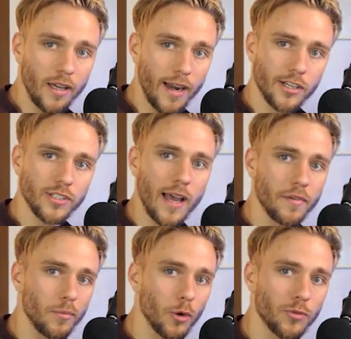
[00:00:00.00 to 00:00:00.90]
and actually
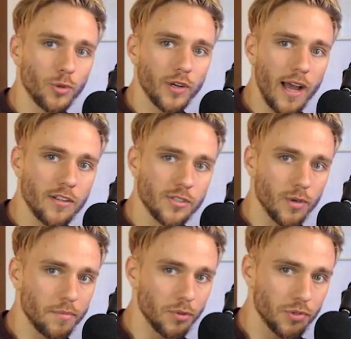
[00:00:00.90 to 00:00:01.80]
having multiple accounts you
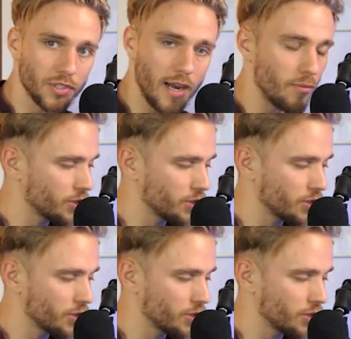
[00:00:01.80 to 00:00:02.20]
want to bootstrap,